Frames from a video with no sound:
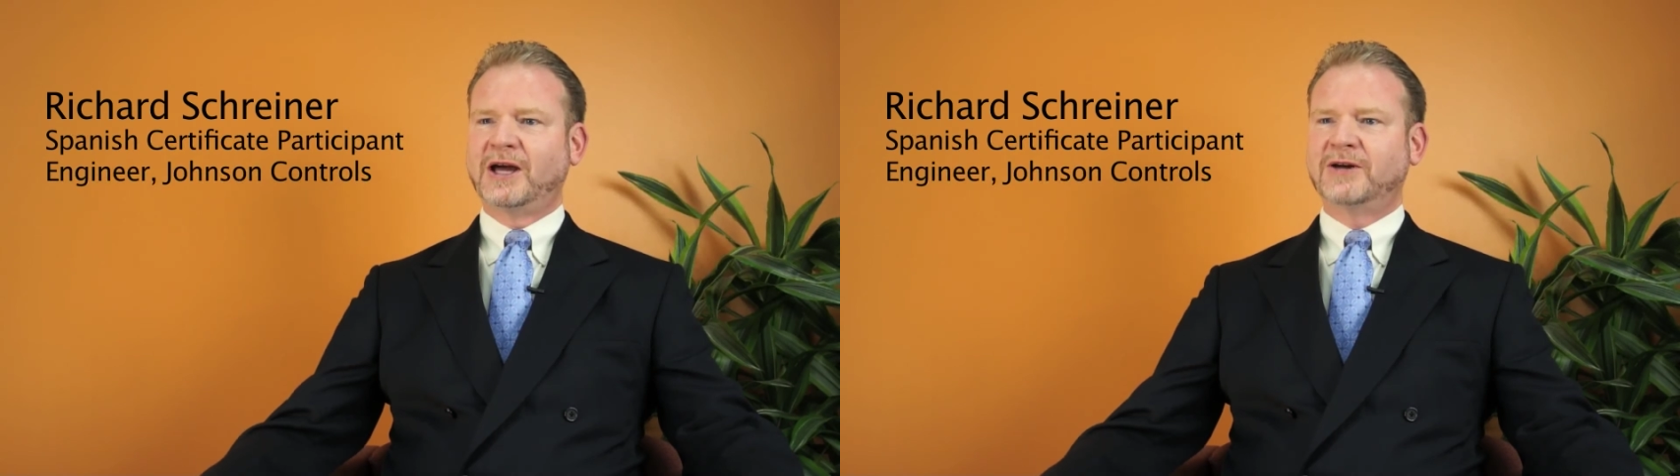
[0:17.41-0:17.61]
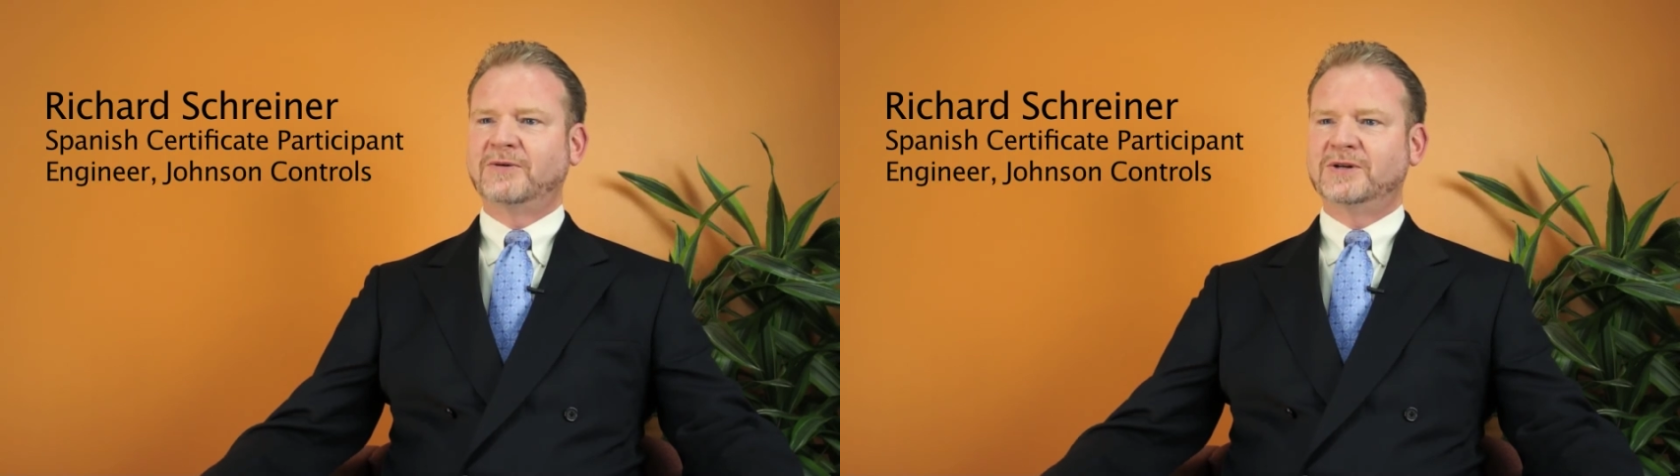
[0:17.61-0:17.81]

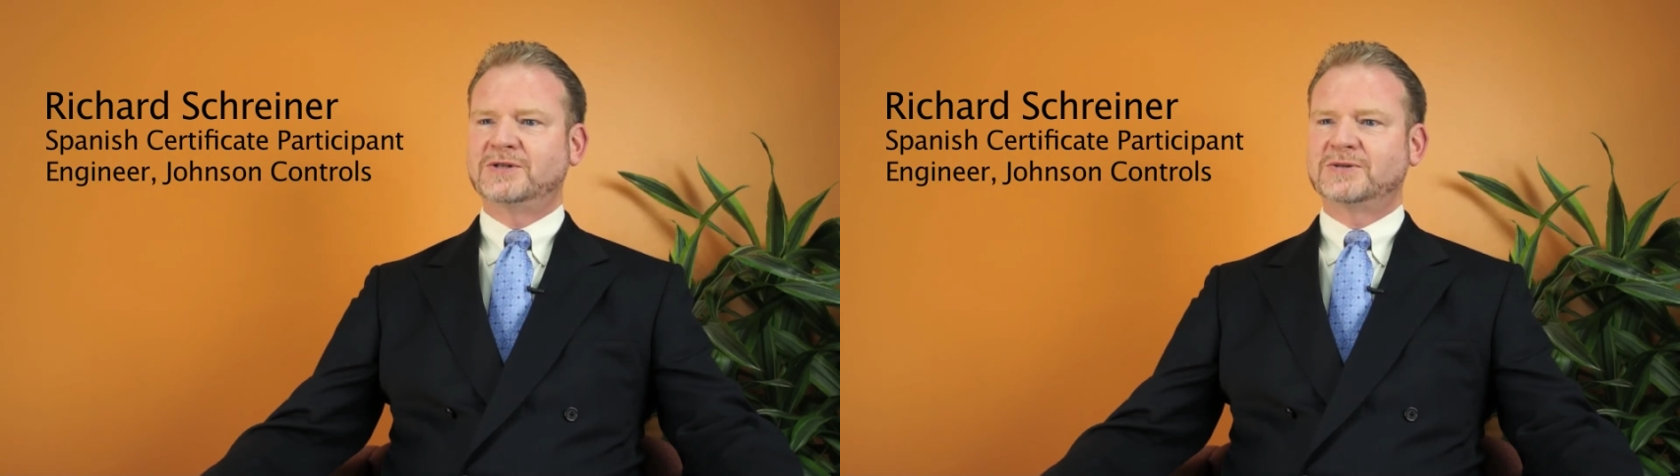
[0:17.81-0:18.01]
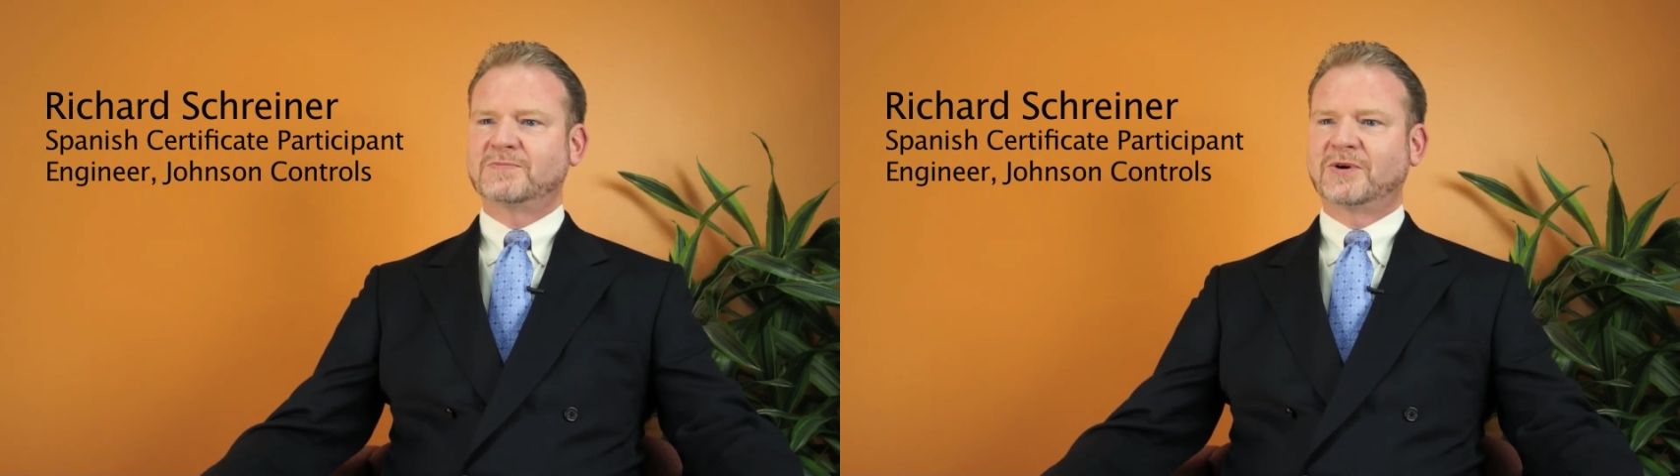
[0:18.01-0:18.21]

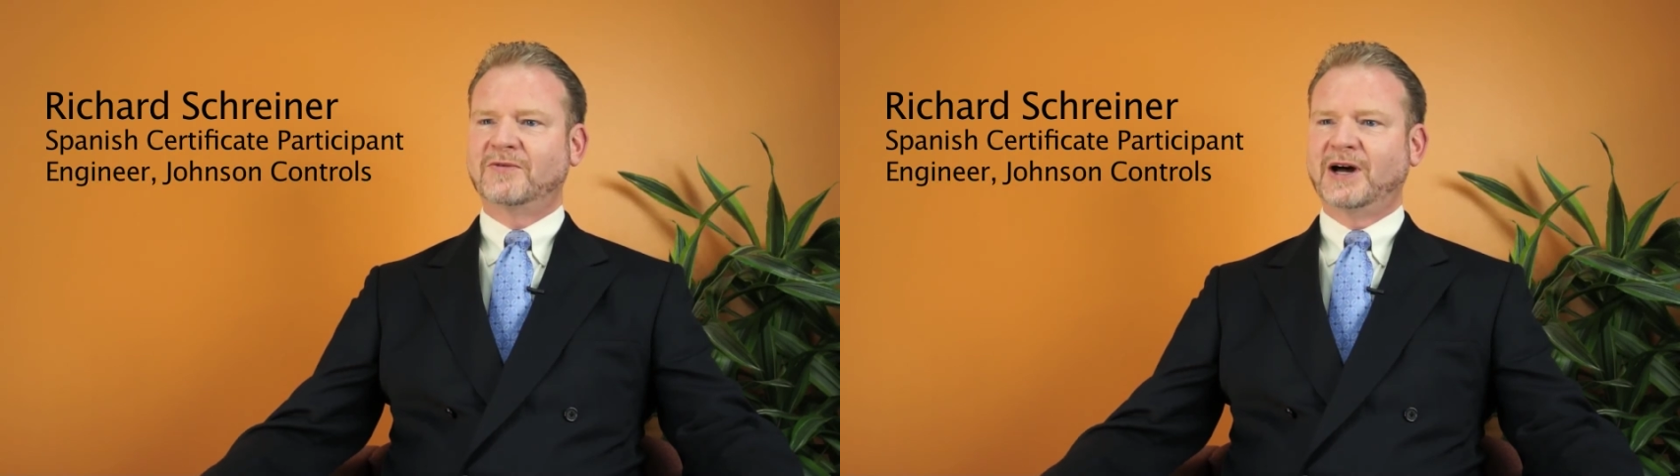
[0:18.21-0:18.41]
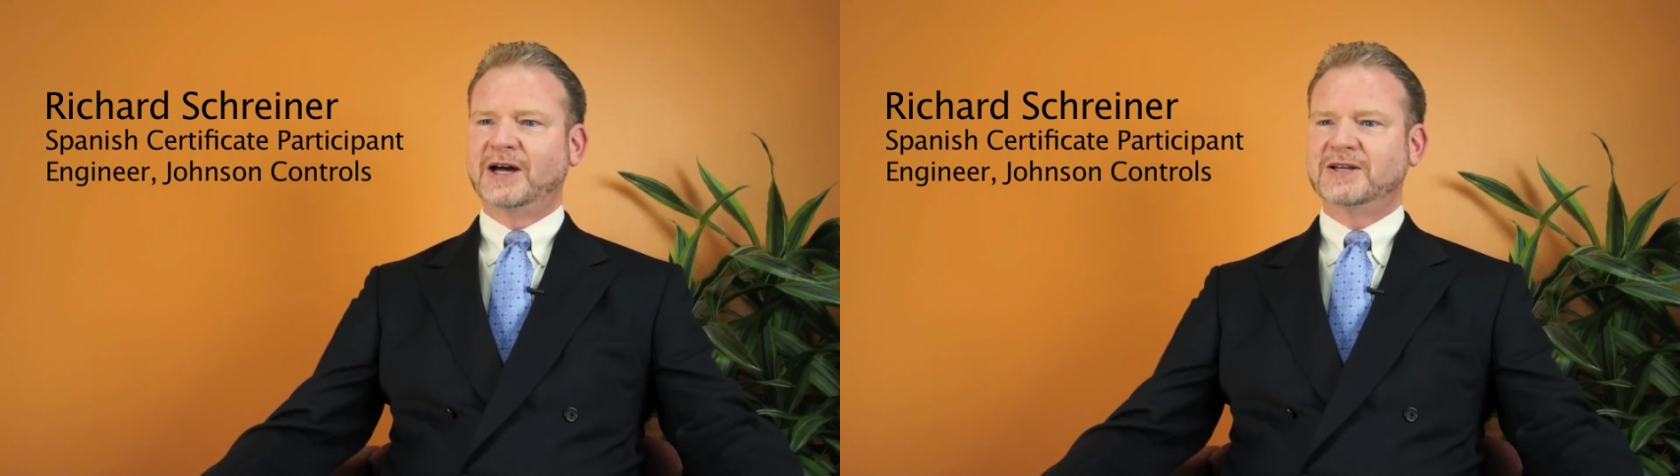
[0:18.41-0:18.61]
language
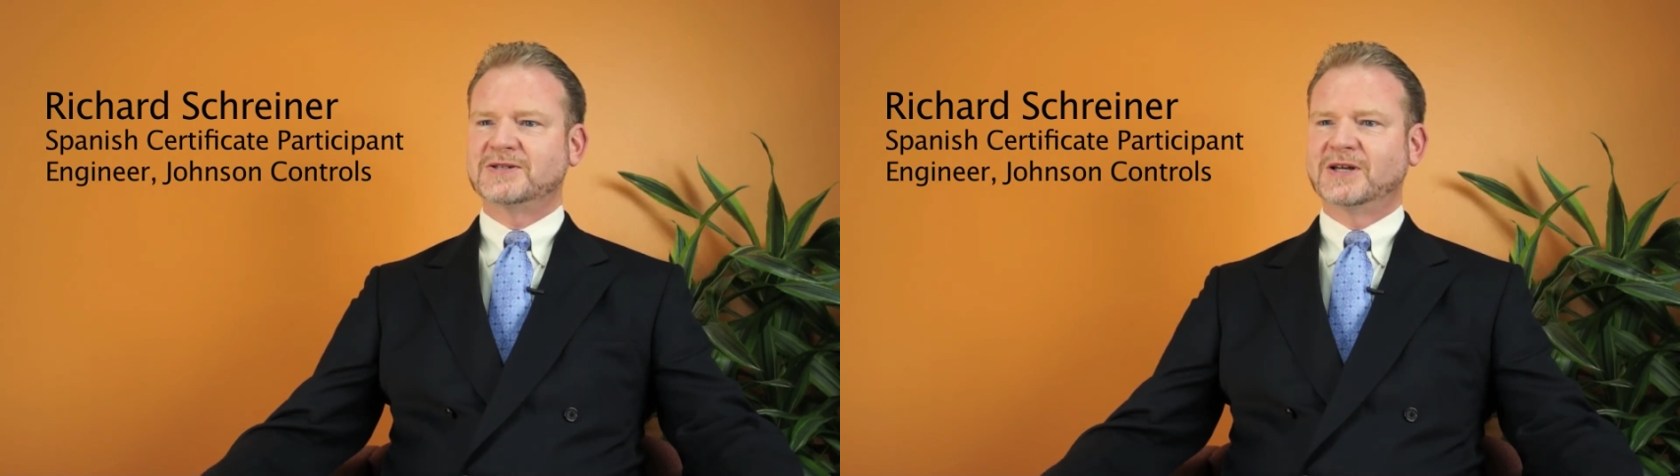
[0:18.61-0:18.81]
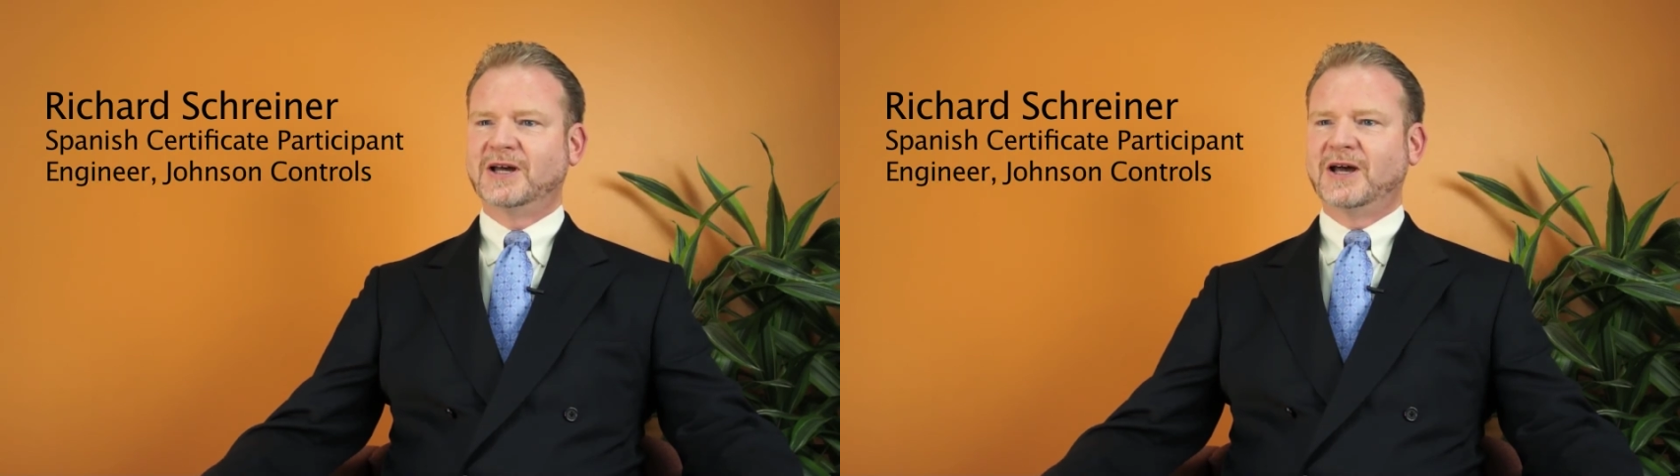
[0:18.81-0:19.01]

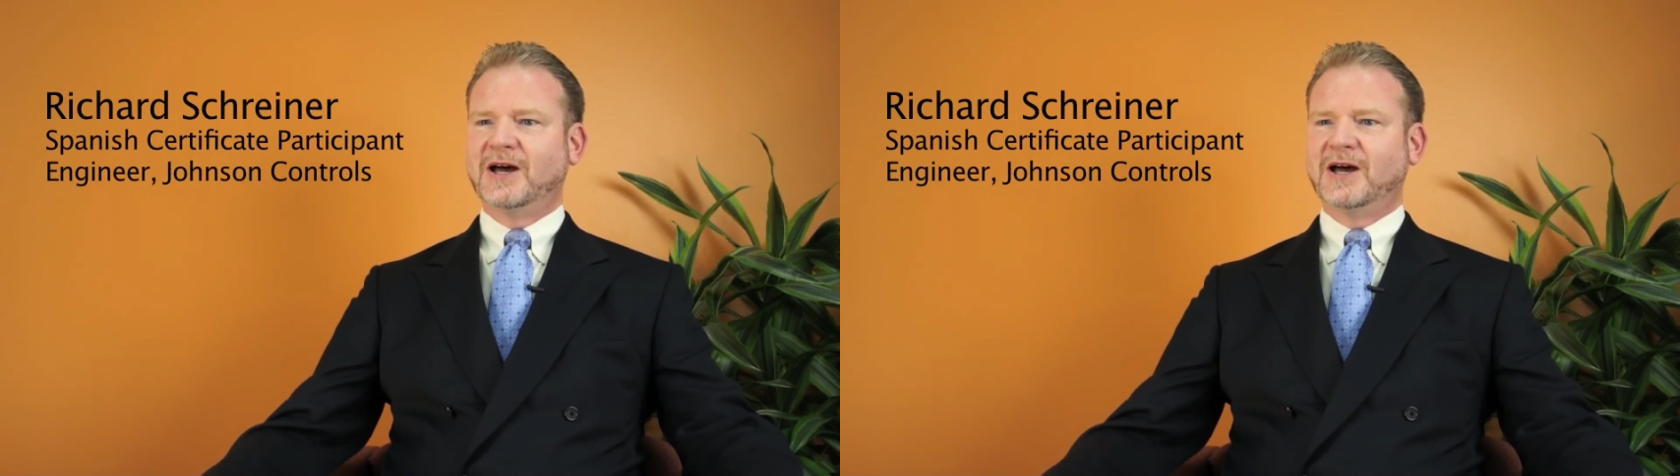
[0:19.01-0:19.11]
provides.